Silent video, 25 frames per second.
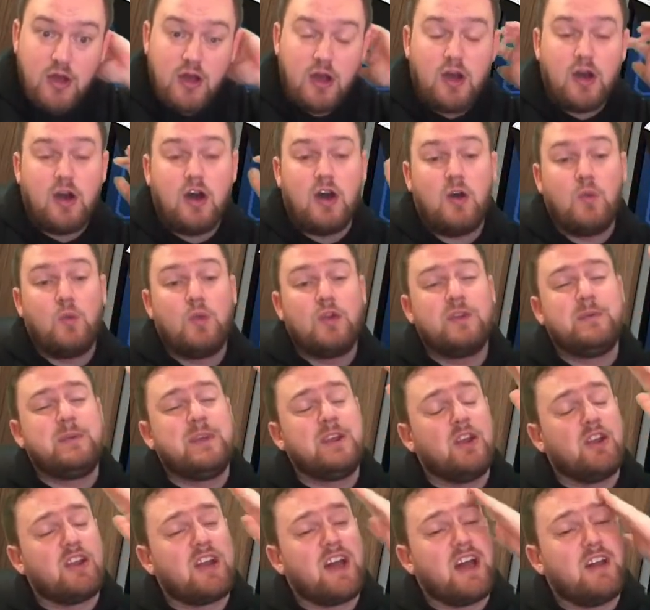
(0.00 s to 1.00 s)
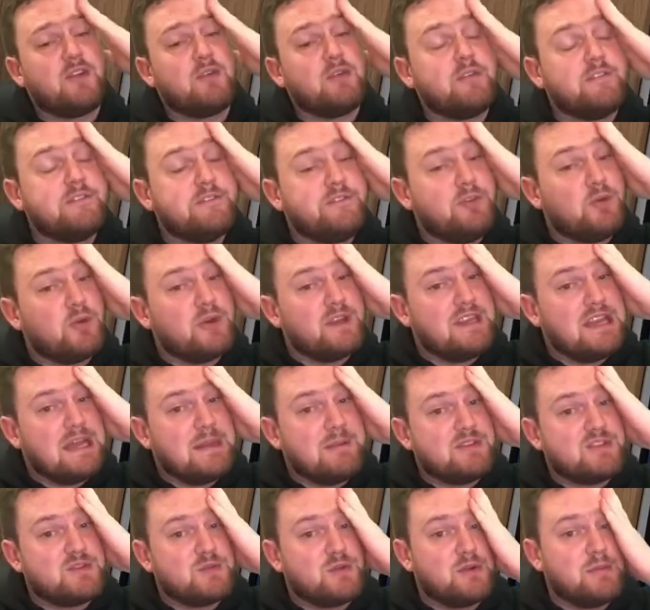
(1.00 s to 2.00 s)
oh, it would have been on 140
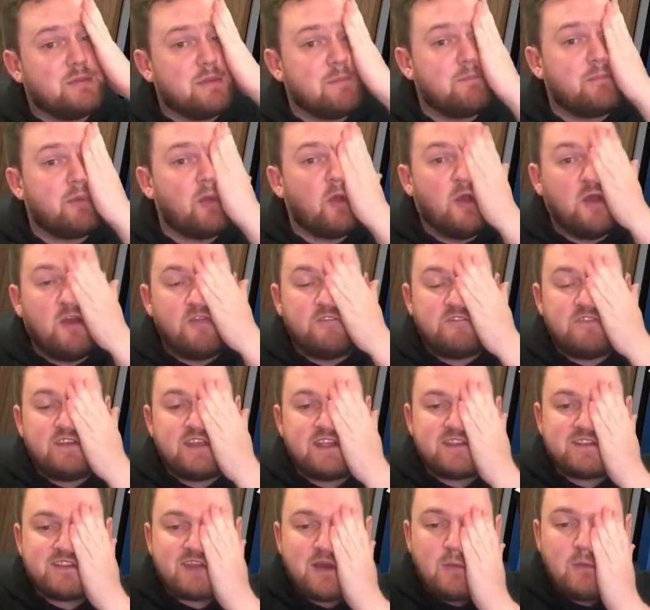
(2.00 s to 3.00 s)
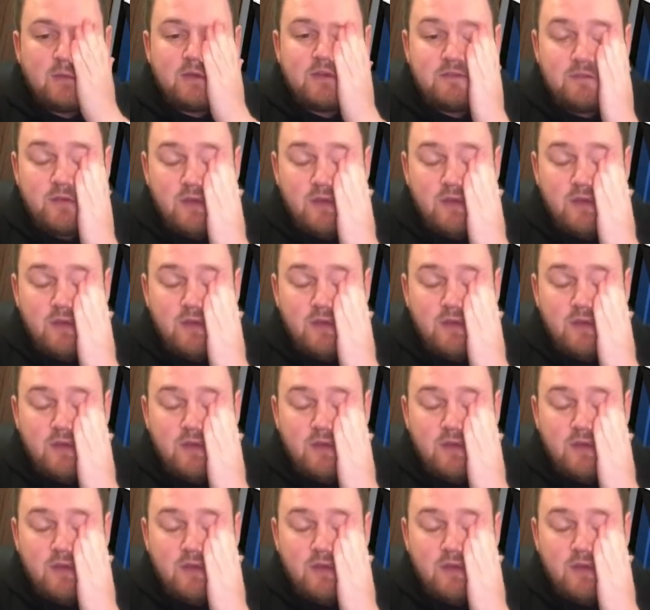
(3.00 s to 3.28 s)
damage. It would have been perfect. I would have.